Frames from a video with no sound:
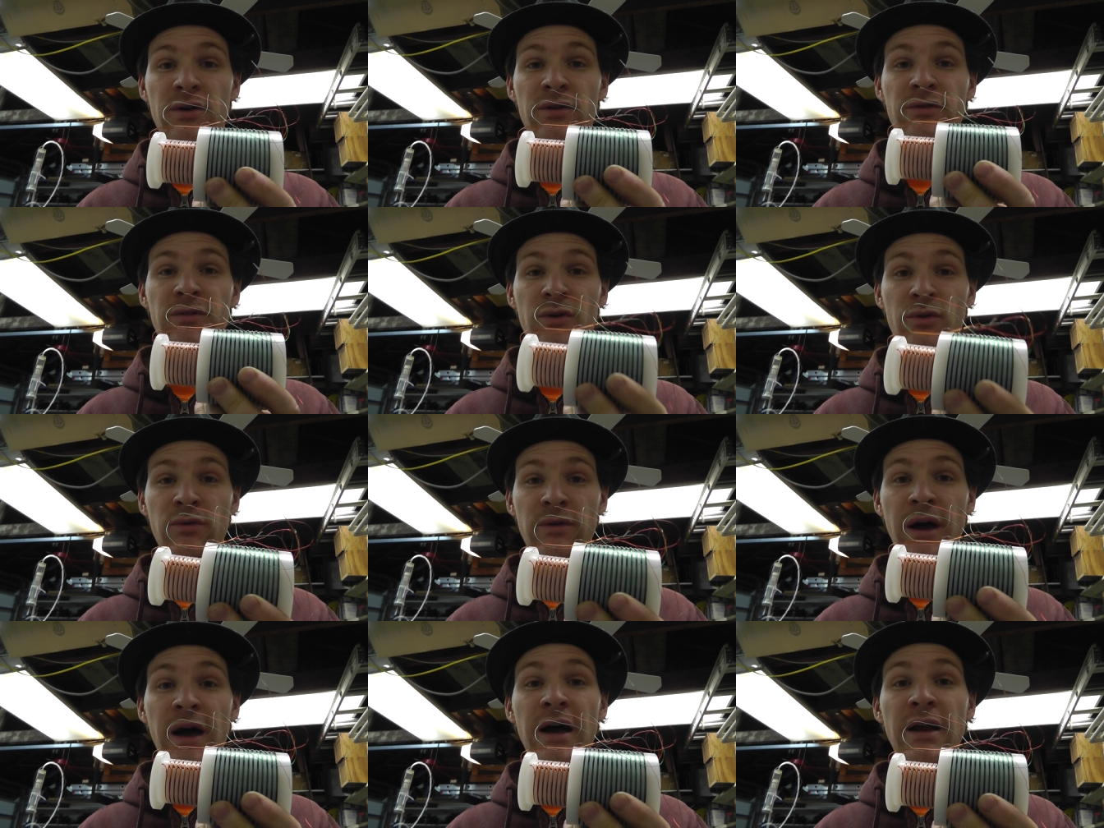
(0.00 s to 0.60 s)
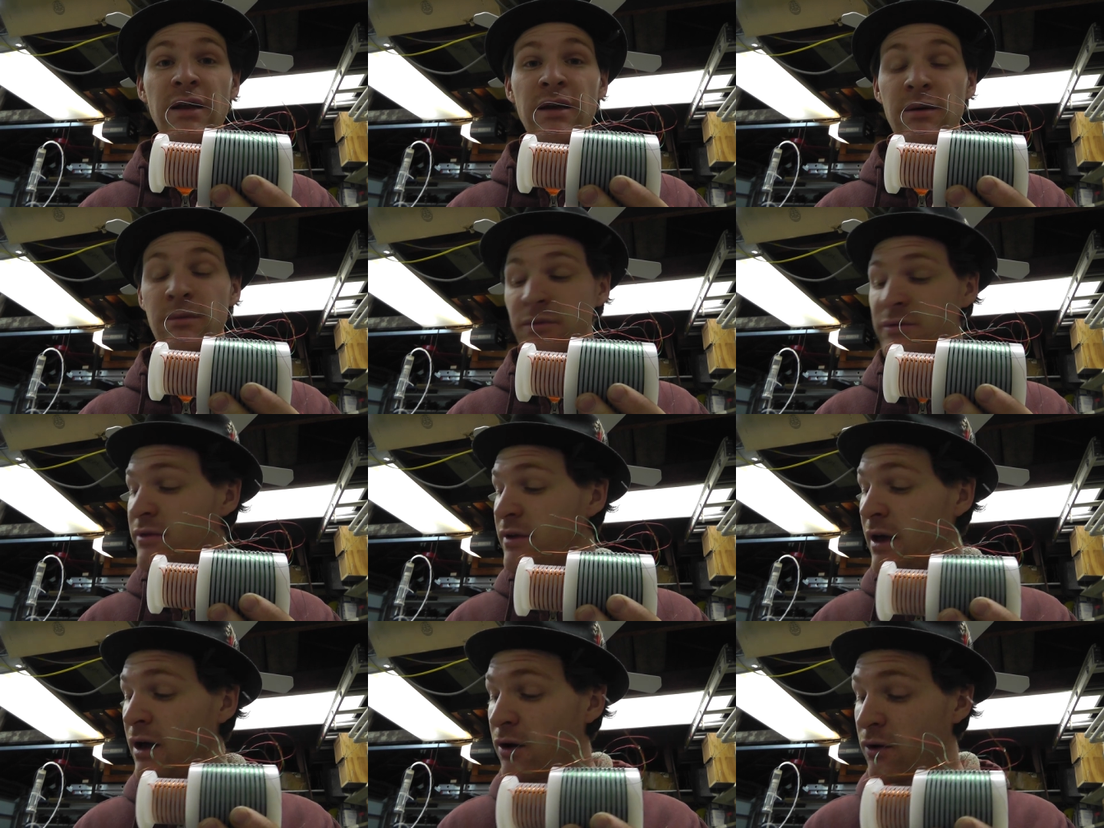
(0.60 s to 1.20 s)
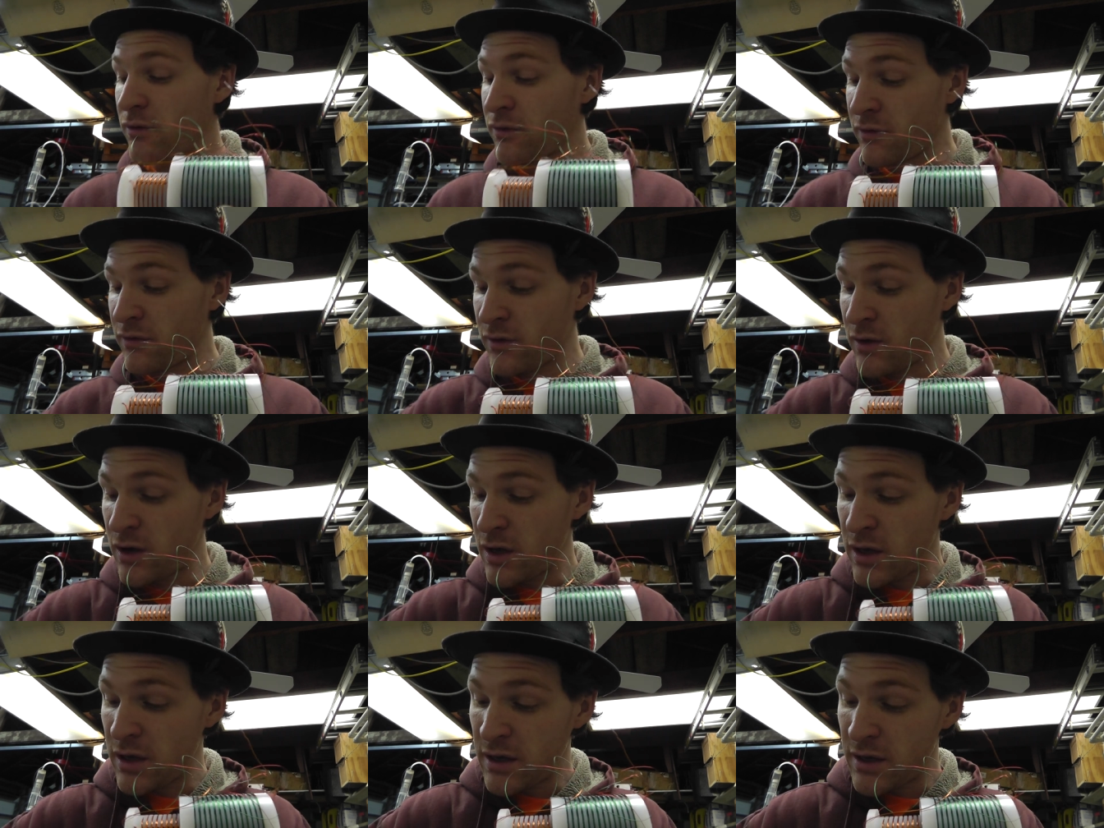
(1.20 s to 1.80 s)
So Don himself
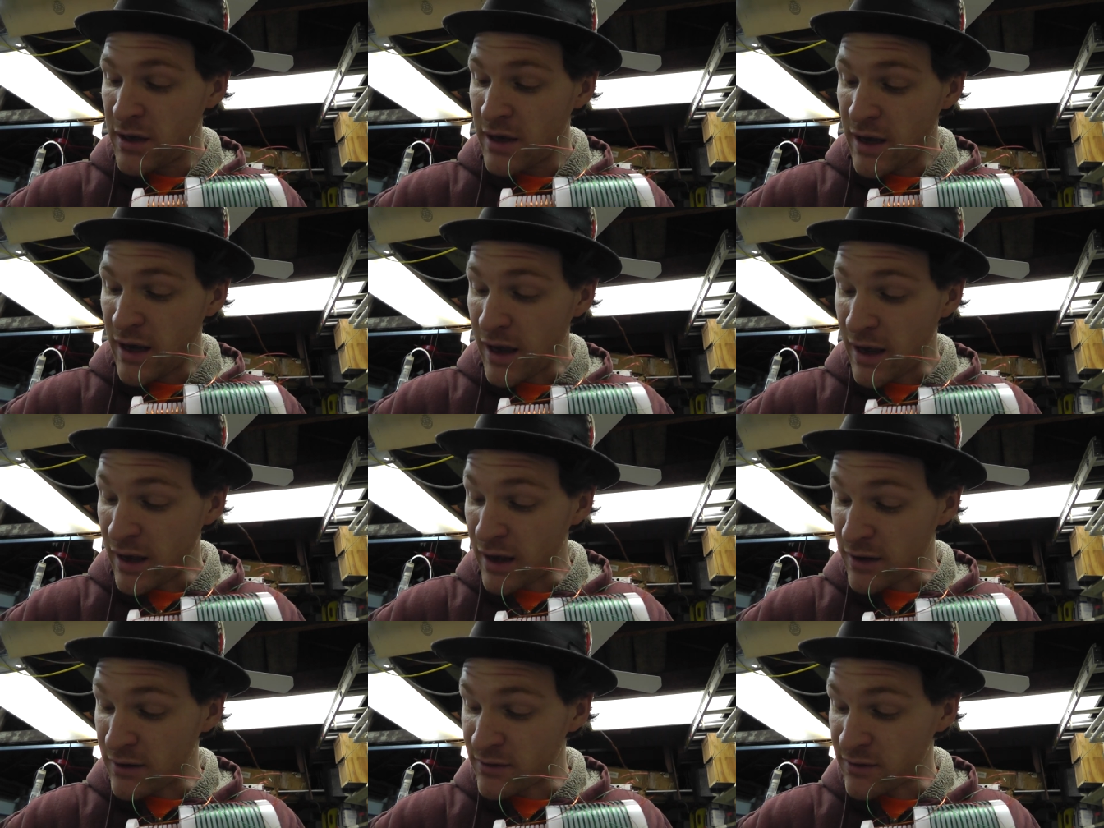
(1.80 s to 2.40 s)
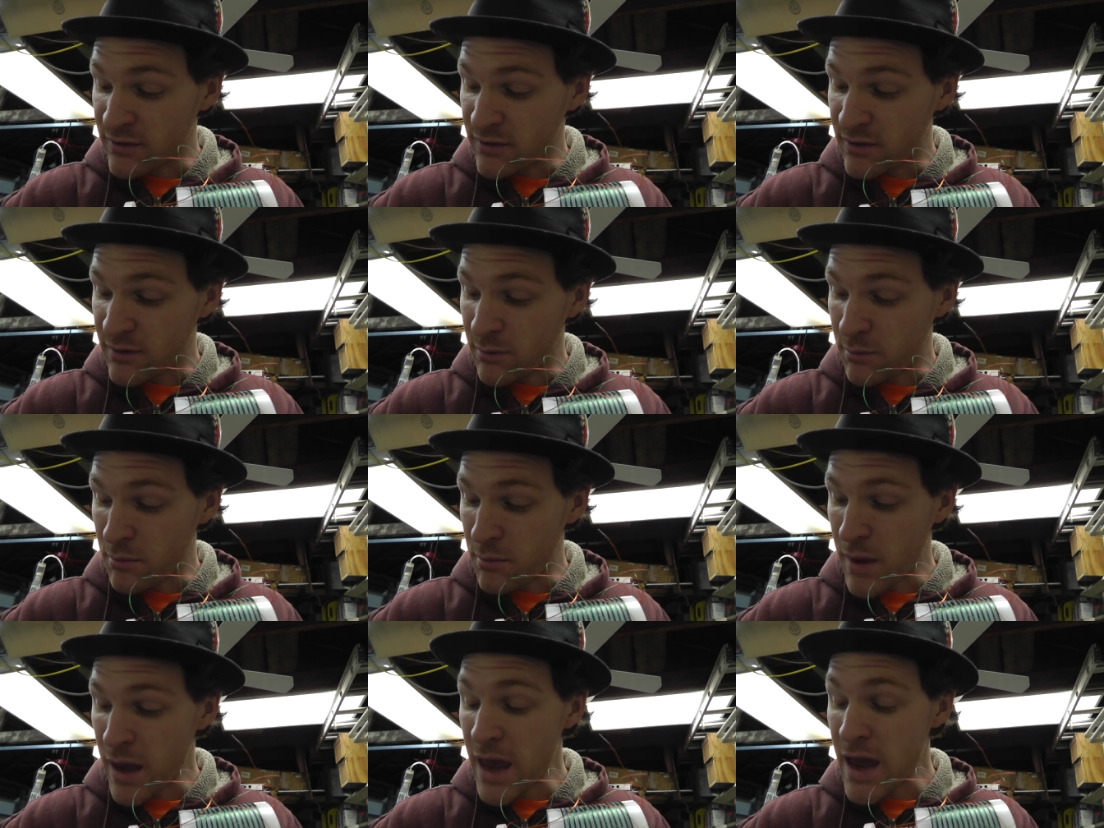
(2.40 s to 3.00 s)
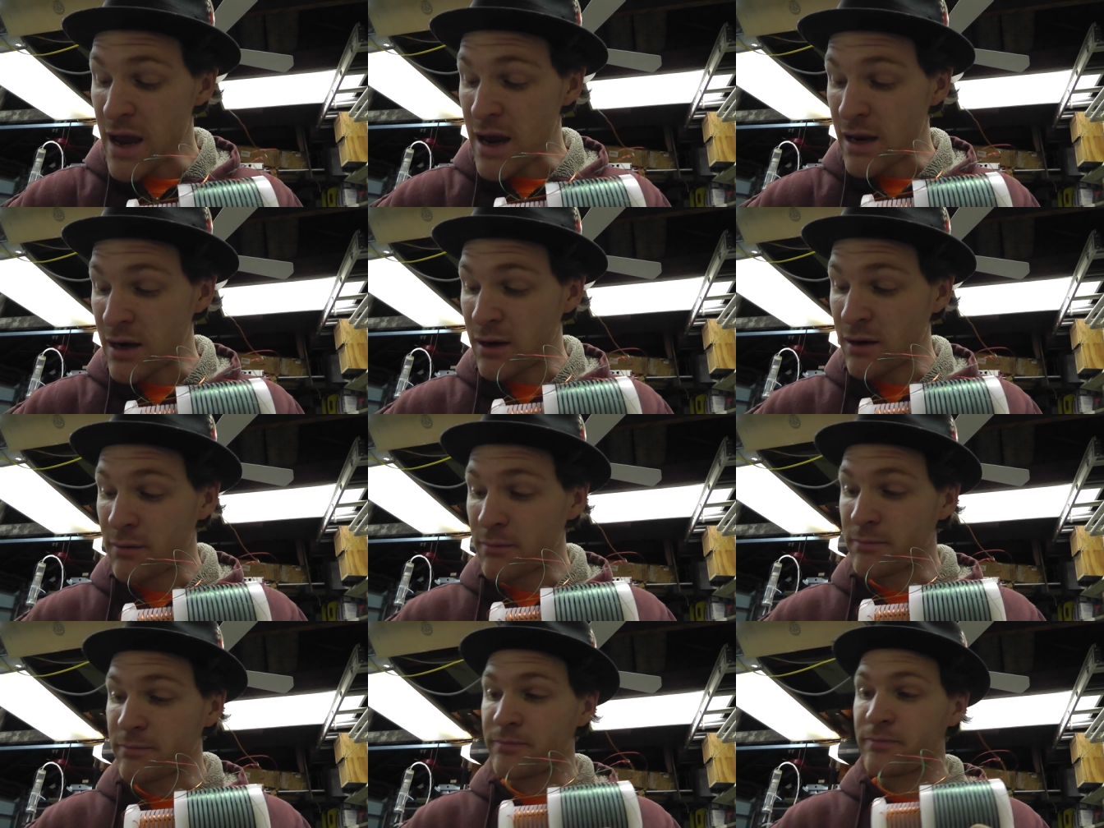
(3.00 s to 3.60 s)
has
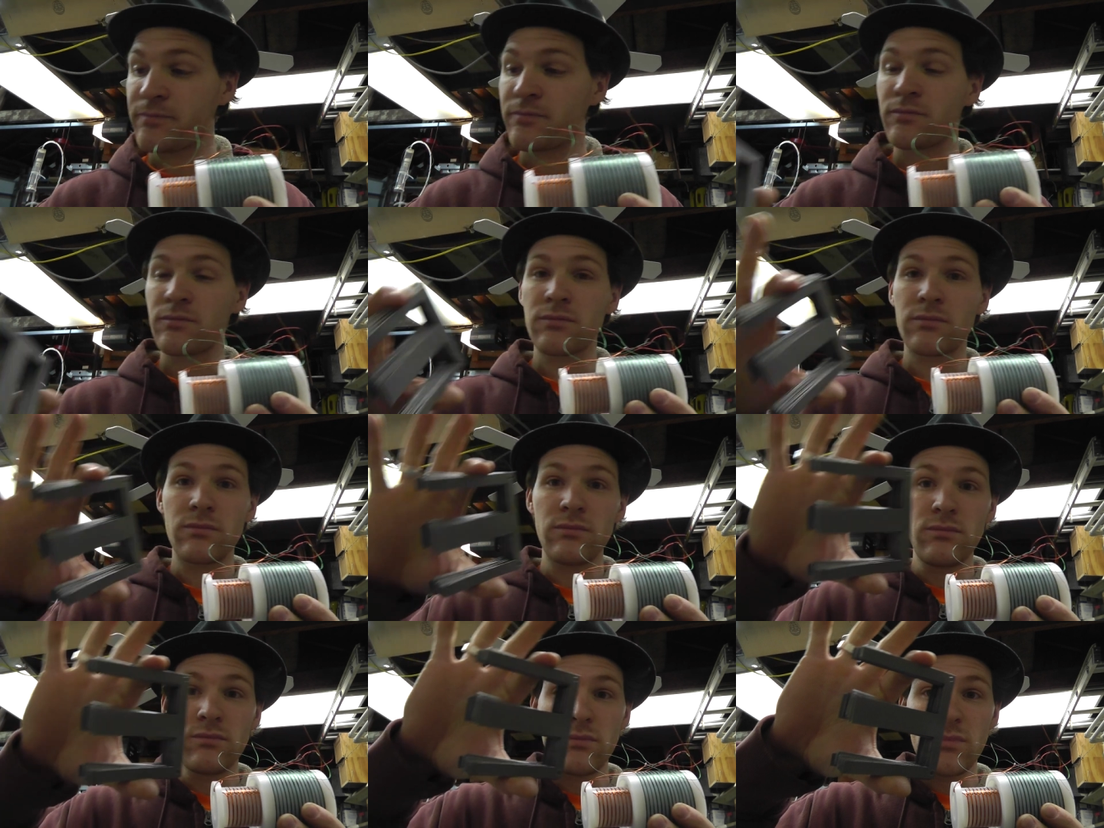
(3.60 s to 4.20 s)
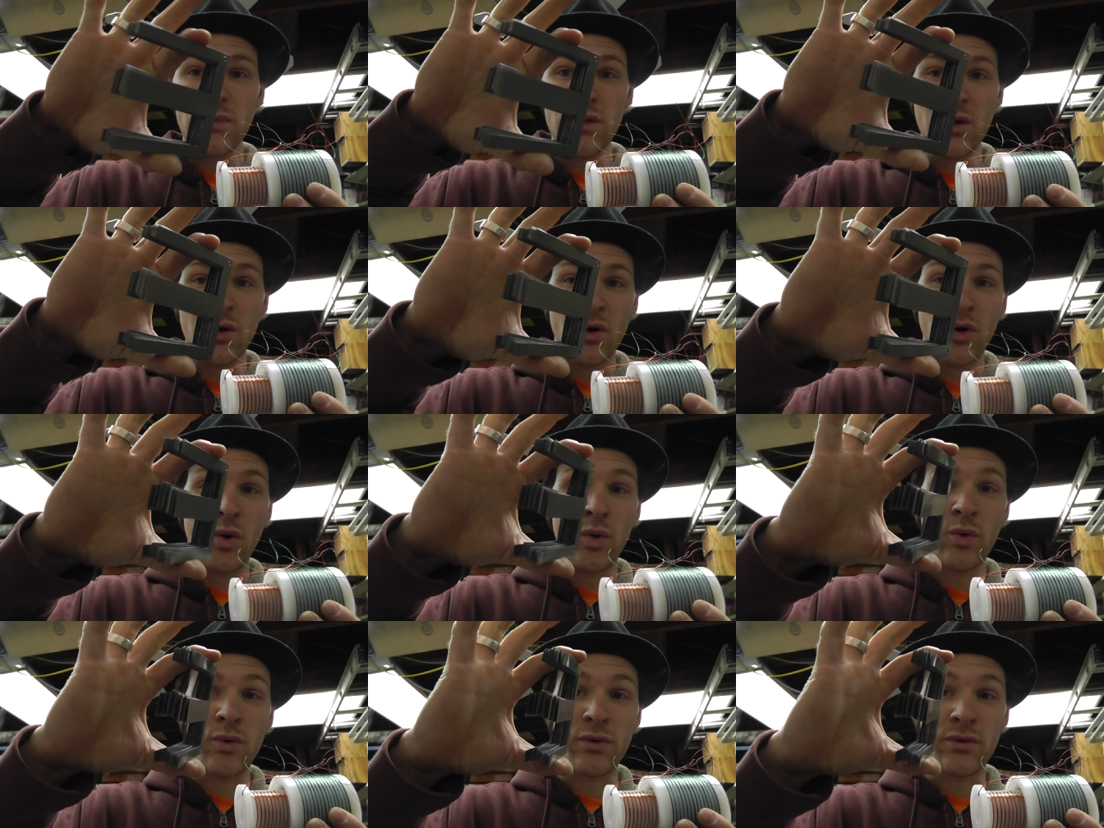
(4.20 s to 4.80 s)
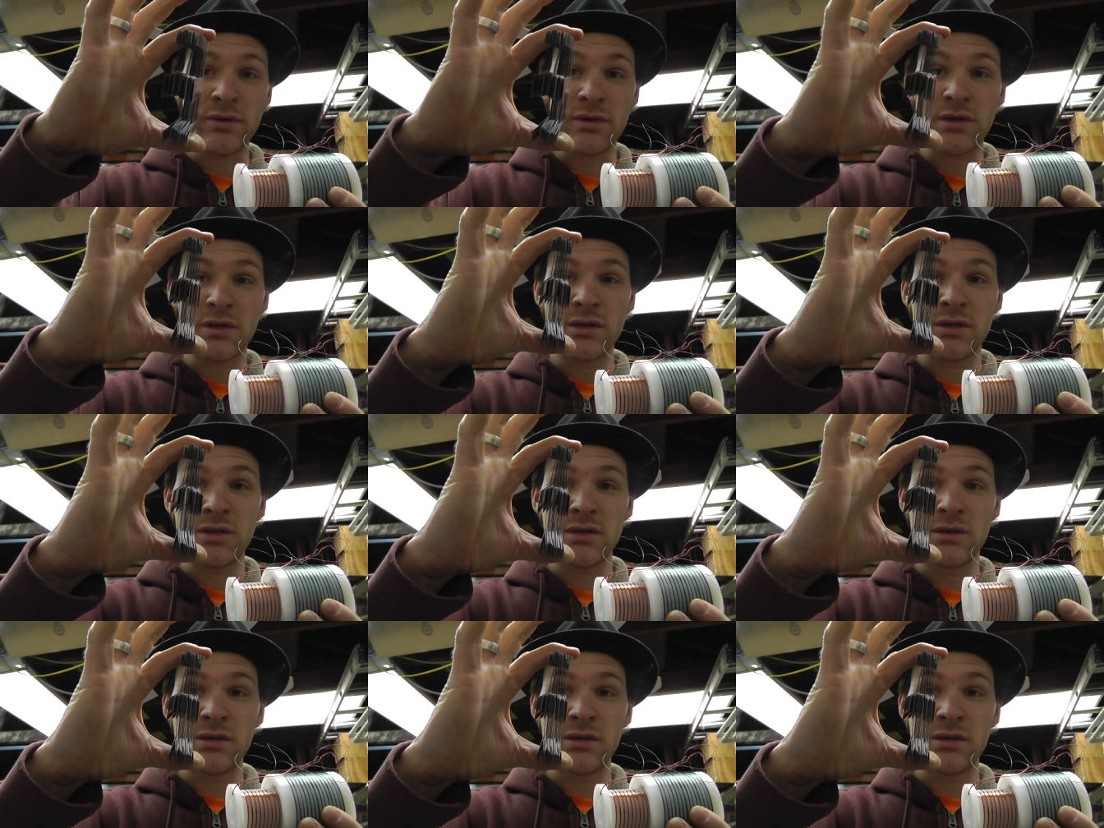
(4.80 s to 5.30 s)
made cores,